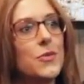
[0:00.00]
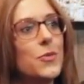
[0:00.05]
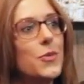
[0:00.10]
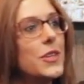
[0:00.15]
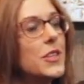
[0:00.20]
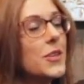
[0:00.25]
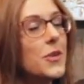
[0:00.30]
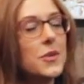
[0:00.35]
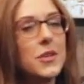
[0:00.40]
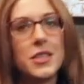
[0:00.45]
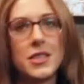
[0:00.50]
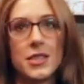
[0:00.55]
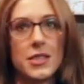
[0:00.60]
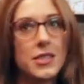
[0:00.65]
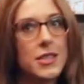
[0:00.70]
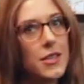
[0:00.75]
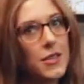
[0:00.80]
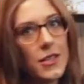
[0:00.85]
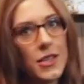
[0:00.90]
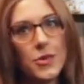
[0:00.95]
We don't
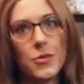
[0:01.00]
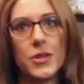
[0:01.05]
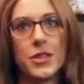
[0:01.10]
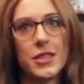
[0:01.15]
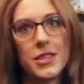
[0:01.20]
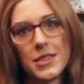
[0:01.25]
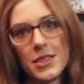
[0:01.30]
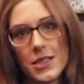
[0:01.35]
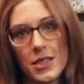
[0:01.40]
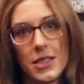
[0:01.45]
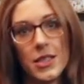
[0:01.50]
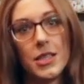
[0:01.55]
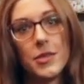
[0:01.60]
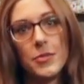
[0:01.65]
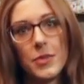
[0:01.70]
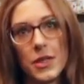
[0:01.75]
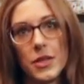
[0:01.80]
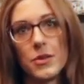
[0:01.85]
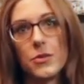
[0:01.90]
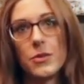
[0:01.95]
necessarily want the city to
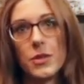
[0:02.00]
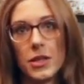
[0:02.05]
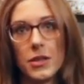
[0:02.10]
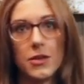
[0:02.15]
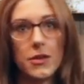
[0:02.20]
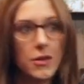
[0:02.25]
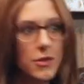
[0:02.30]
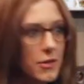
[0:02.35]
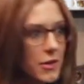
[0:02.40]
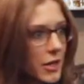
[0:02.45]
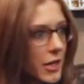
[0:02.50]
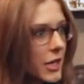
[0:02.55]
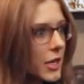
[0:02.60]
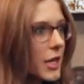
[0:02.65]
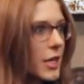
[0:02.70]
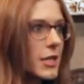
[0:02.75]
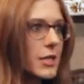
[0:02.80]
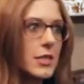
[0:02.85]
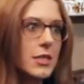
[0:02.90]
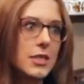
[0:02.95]
be the one
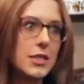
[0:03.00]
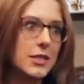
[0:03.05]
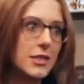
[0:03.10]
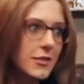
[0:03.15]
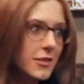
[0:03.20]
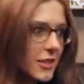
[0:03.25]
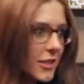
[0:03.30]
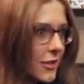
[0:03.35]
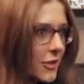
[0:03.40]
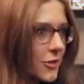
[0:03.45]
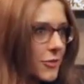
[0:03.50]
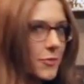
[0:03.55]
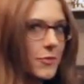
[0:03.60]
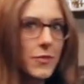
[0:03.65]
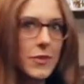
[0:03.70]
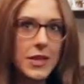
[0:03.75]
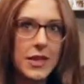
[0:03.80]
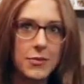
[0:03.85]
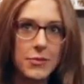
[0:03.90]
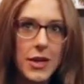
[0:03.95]
organizing, you know,
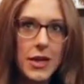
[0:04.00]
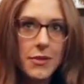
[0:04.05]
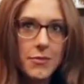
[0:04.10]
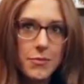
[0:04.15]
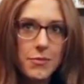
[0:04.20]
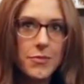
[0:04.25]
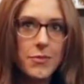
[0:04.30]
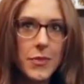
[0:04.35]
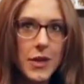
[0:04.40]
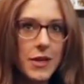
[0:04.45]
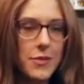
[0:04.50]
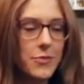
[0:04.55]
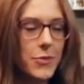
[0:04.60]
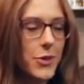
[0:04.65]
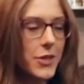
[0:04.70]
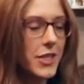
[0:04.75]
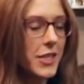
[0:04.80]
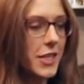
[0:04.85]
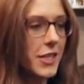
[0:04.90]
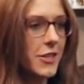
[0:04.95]
and
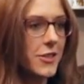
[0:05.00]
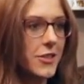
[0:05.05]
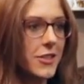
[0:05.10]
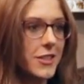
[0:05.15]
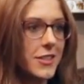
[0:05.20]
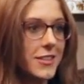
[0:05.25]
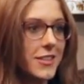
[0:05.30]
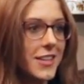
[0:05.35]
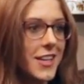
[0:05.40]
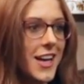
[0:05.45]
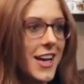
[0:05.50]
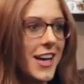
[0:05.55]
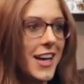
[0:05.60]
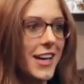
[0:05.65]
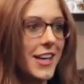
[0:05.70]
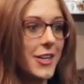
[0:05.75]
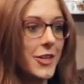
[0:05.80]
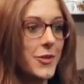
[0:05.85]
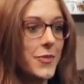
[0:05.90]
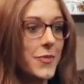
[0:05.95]
putting it on.
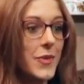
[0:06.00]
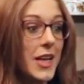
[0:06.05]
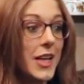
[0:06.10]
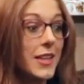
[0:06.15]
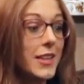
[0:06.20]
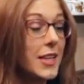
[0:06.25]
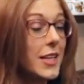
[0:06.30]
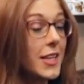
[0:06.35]
And